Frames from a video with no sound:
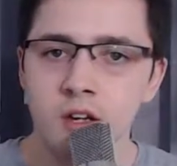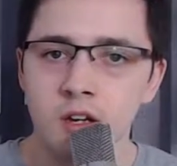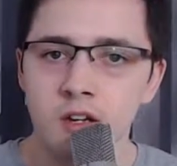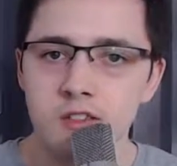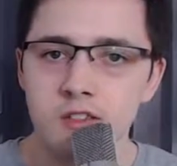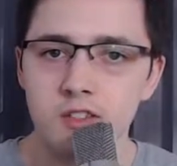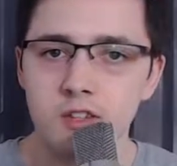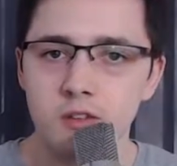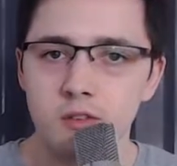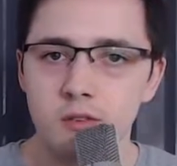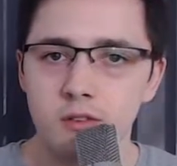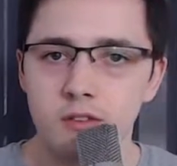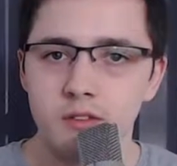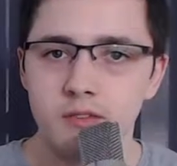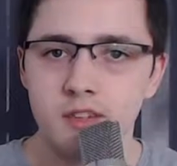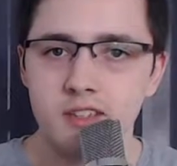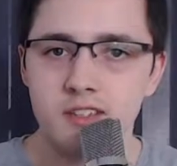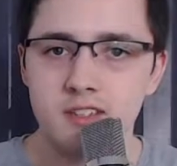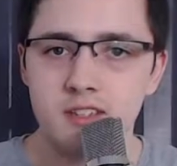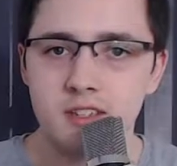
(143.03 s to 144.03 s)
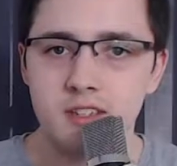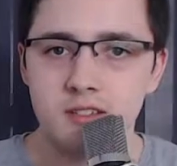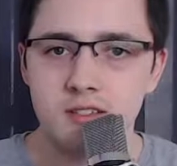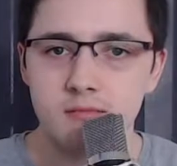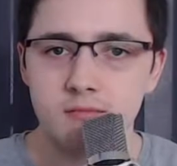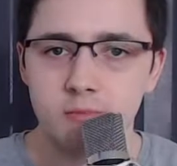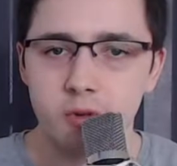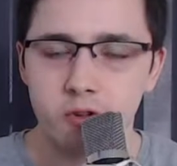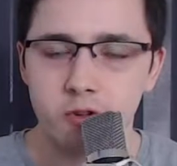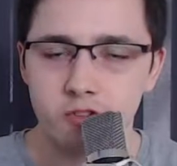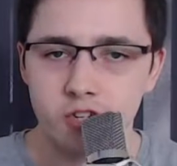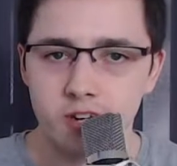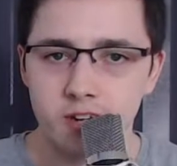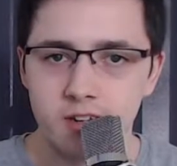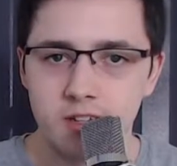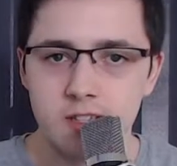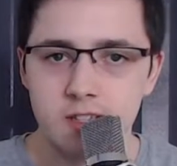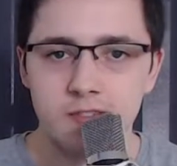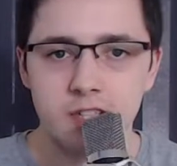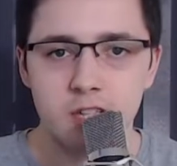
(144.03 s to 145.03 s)
So, this season, Bojack
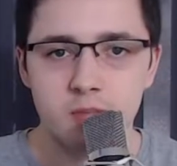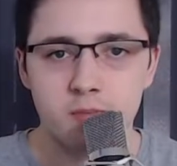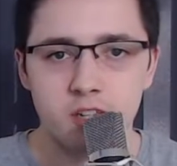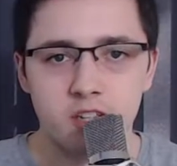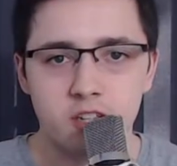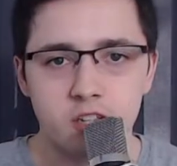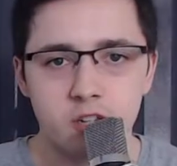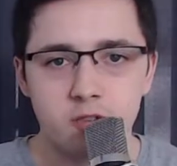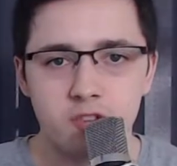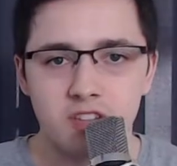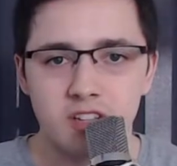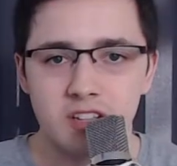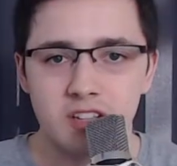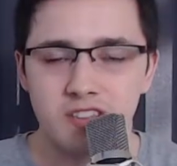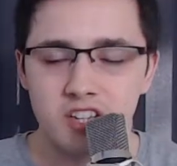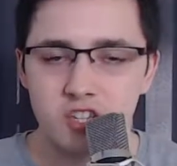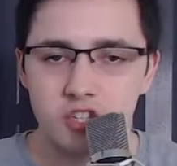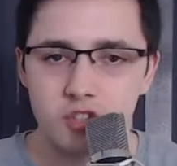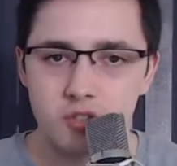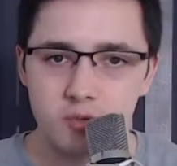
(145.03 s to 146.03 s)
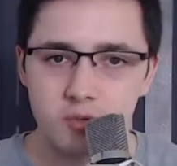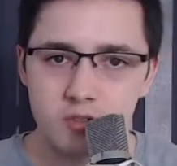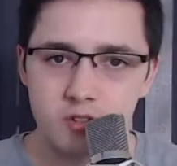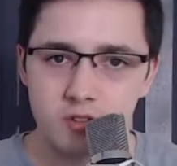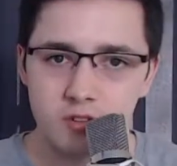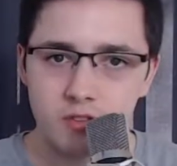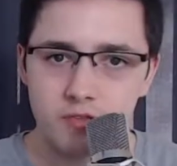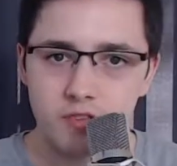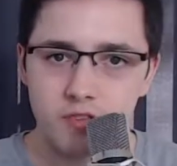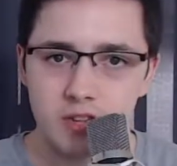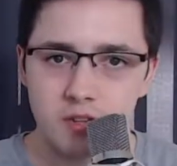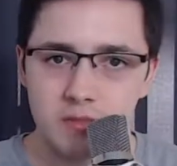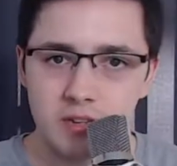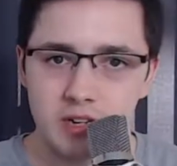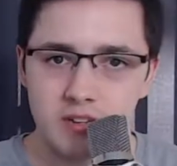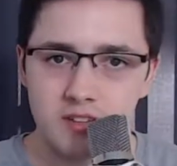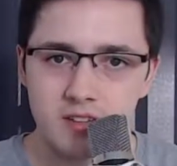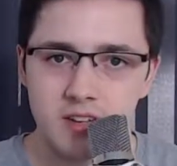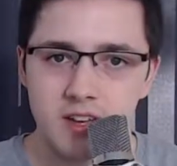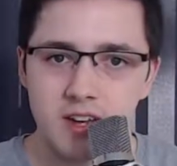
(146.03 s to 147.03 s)
is filming a new TV show called
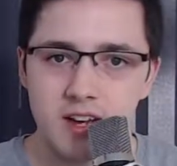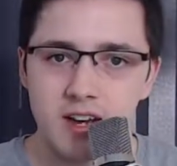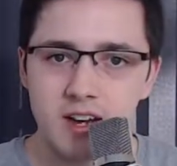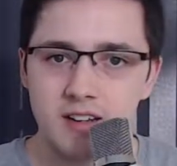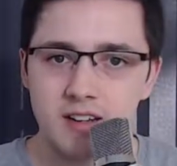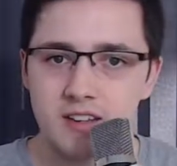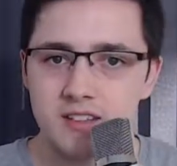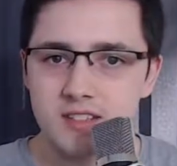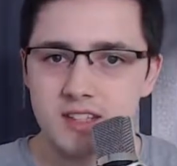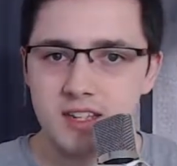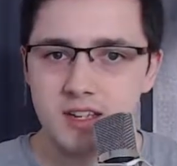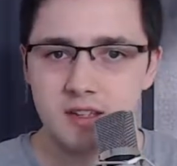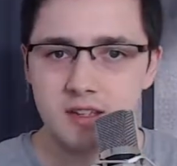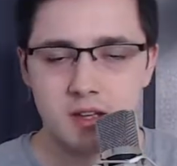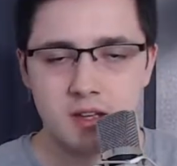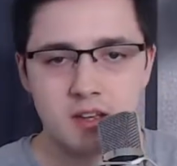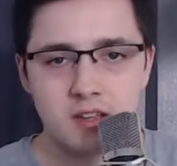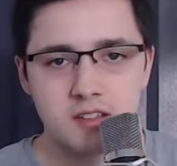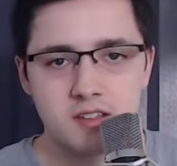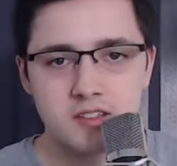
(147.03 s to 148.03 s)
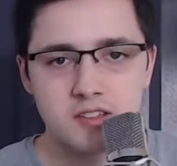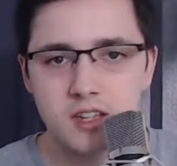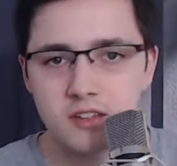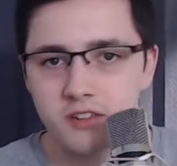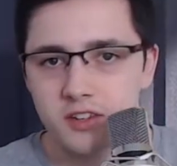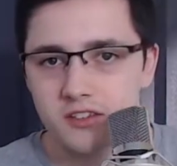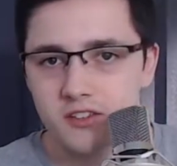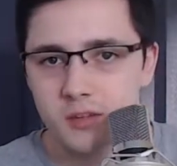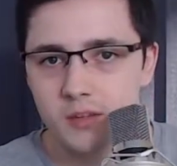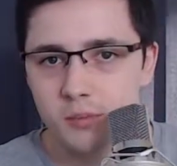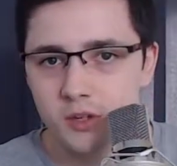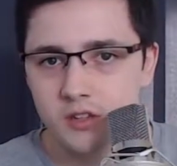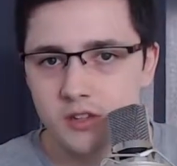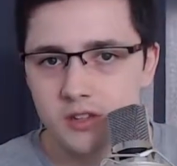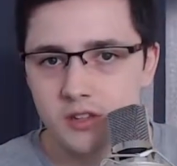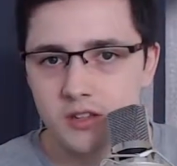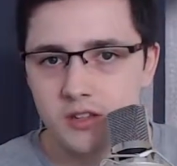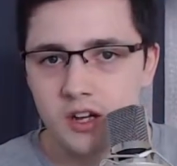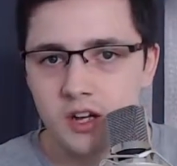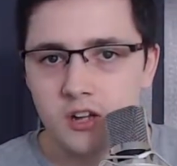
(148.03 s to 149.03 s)
Filbert, and it's a
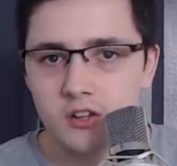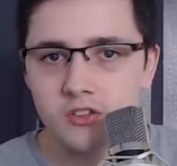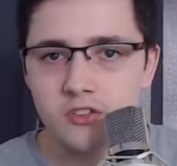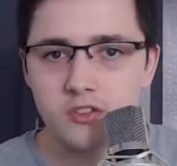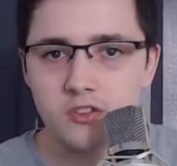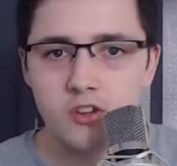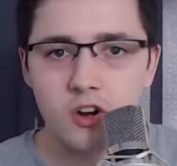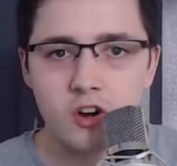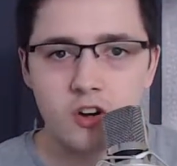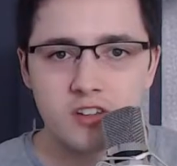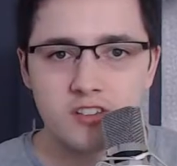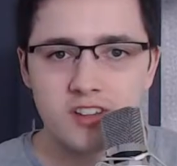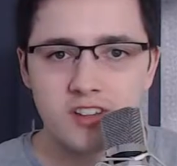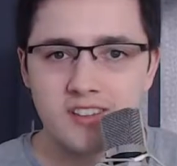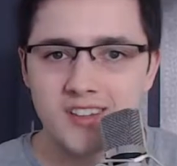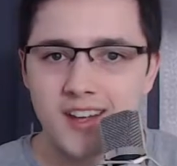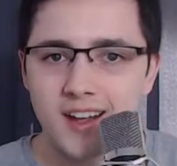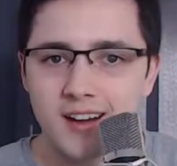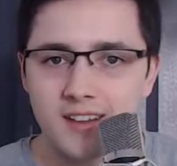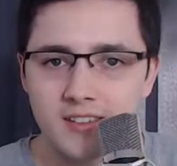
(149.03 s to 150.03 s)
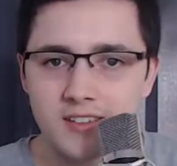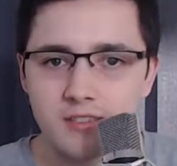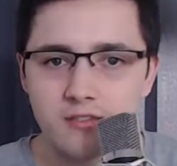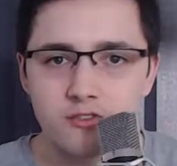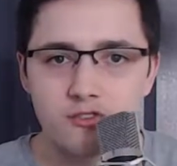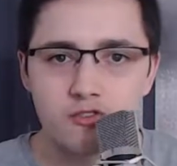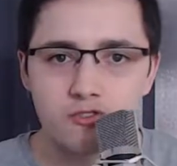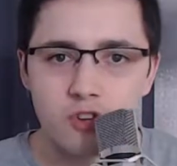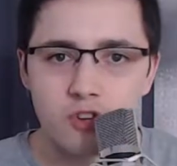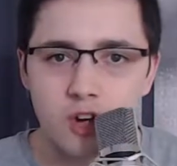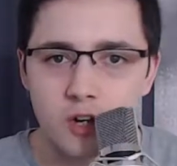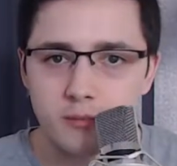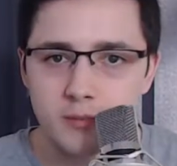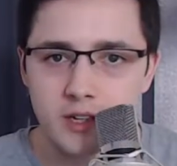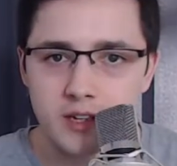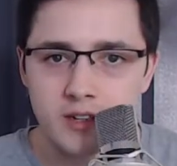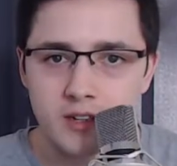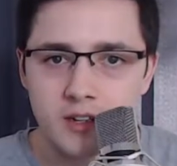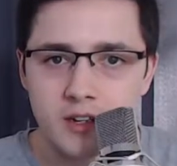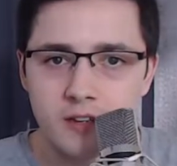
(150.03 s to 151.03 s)
stereotypical dark detective
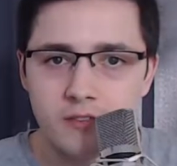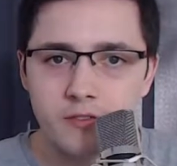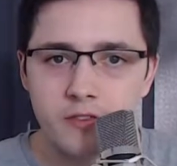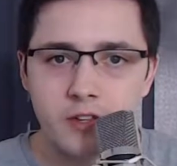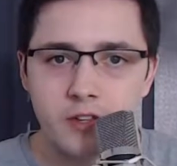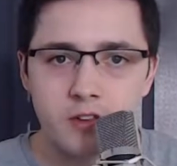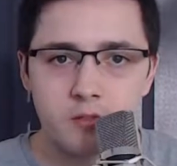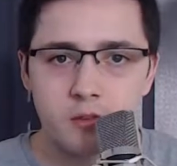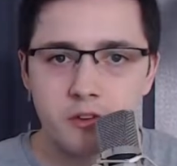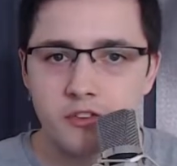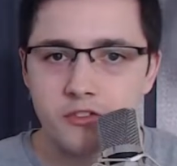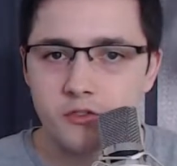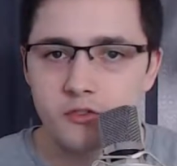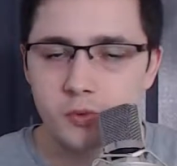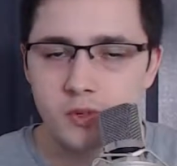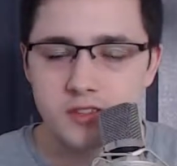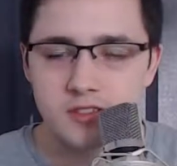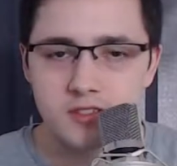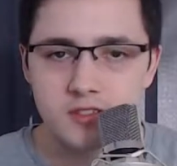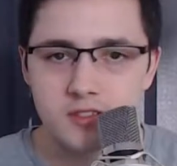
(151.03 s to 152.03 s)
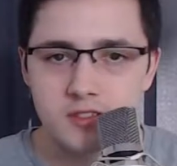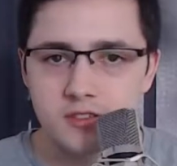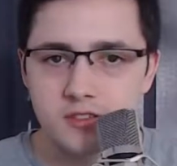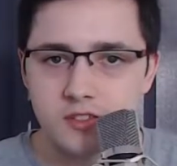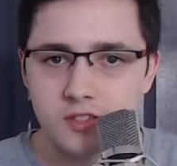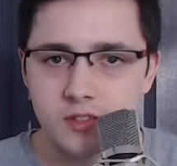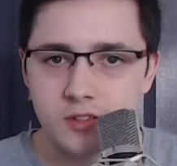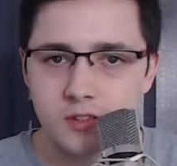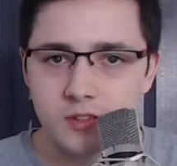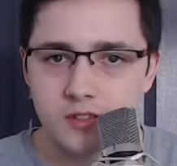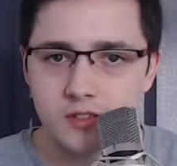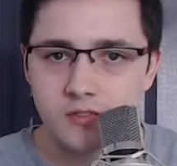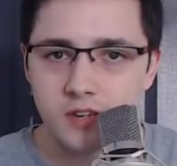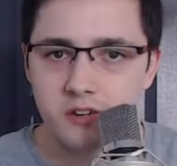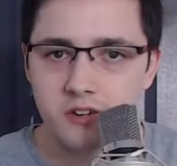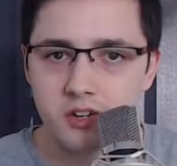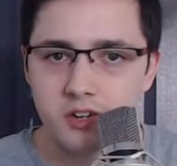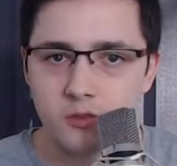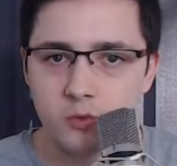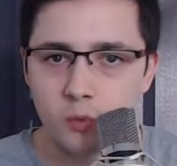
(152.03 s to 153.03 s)
drama, filled with twists and turns,
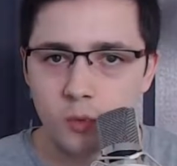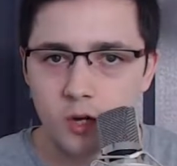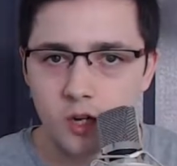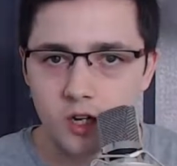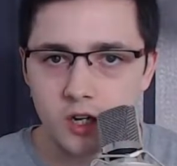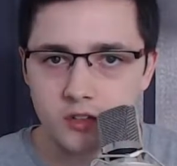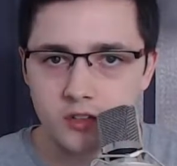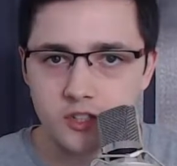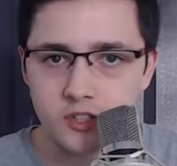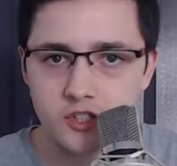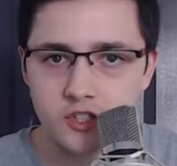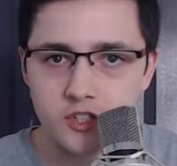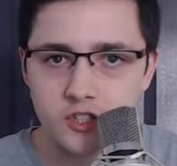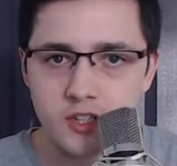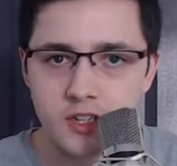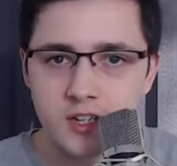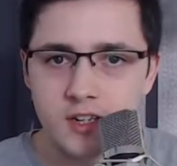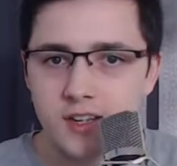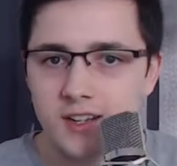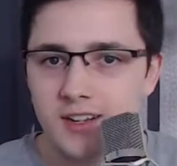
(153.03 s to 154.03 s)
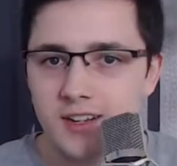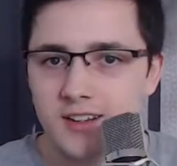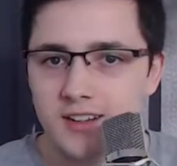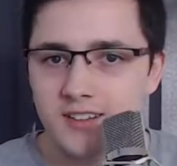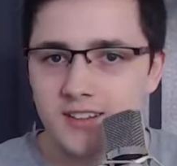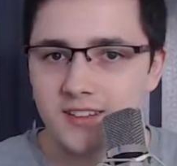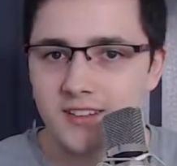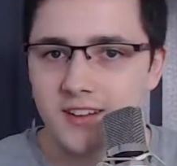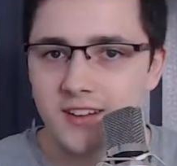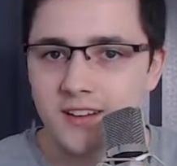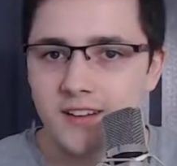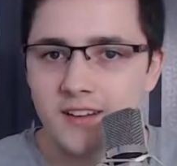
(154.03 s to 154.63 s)
very noirish, and